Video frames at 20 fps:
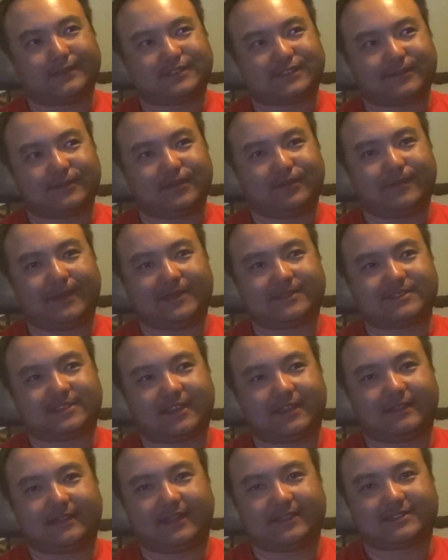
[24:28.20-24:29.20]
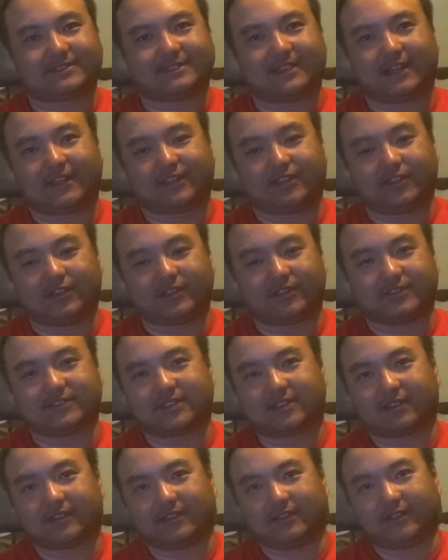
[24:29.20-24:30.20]
of you might say that's not good because
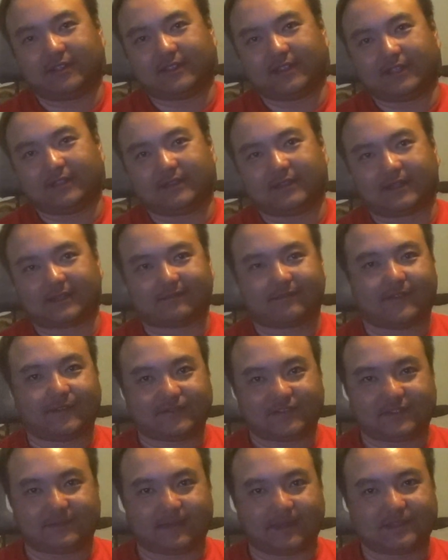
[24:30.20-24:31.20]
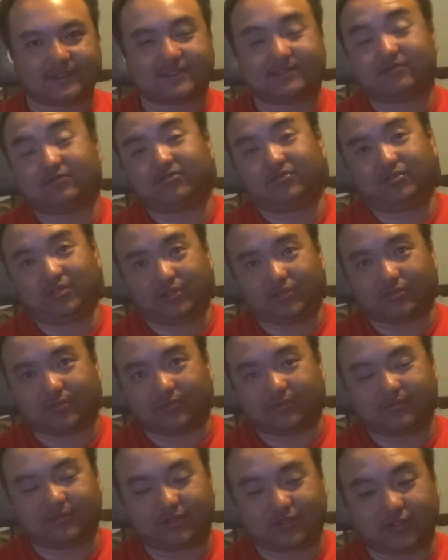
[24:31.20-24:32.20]
I could have done that in like 15 minutes. True,
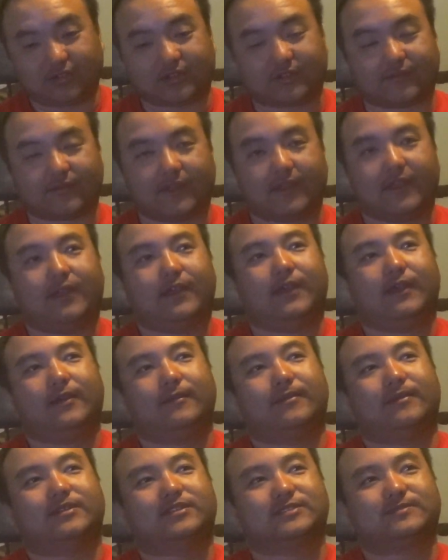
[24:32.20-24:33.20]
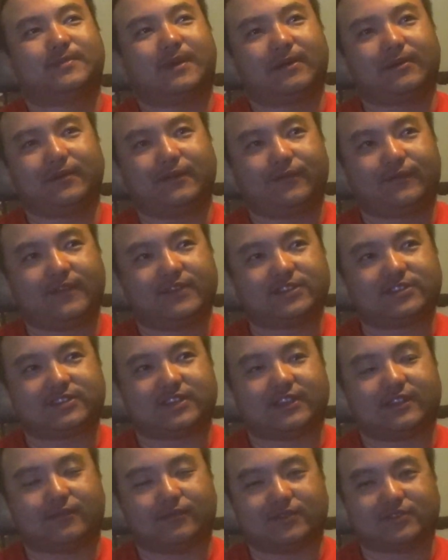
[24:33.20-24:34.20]
could have. But the spot we fished
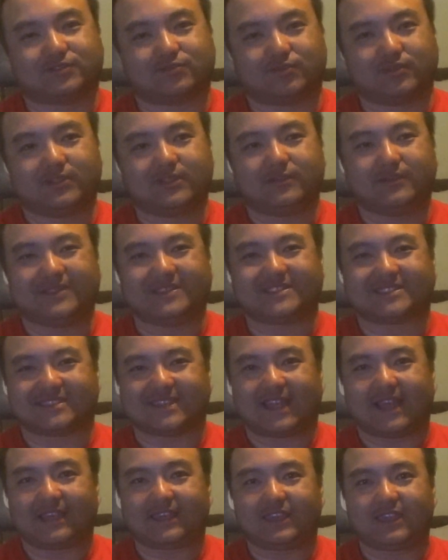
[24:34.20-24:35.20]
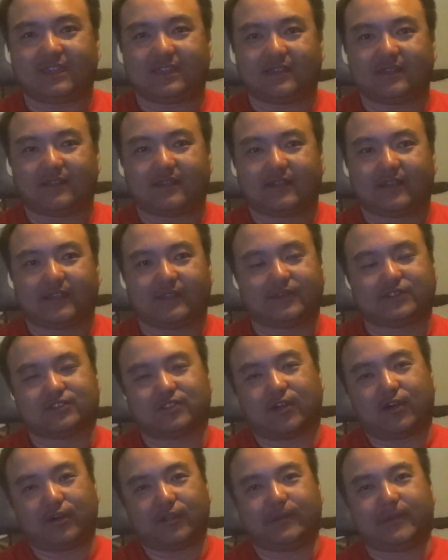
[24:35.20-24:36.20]
in was really, really snaggy. It was
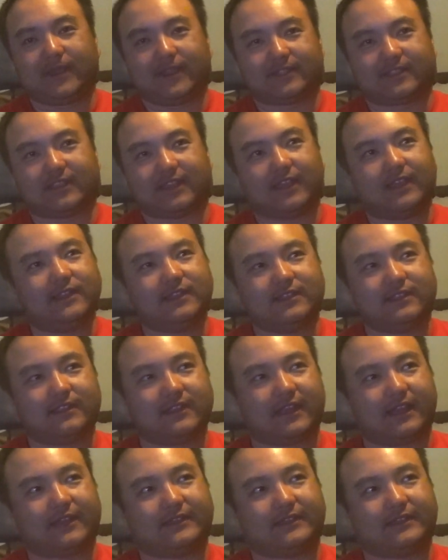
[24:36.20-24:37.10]
all the way at the end.